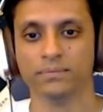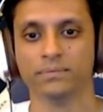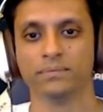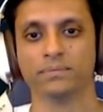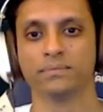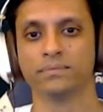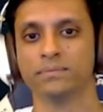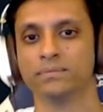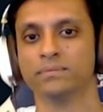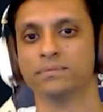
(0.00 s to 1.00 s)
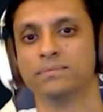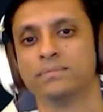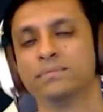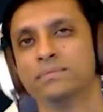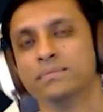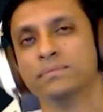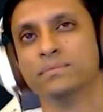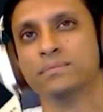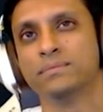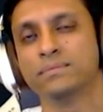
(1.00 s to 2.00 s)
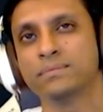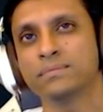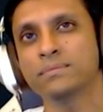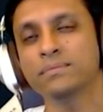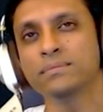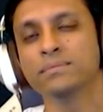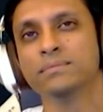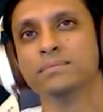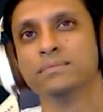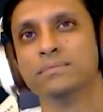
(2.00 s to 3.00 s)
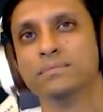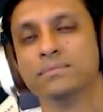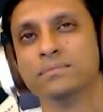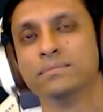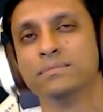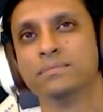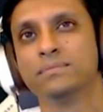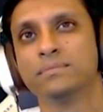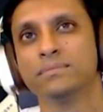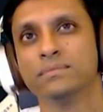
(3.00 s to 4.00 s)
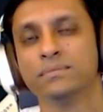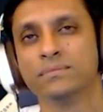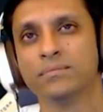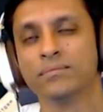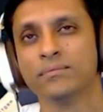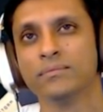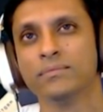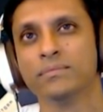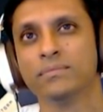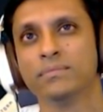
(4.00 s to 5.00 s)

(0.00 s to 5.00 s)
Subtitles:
(not speaking)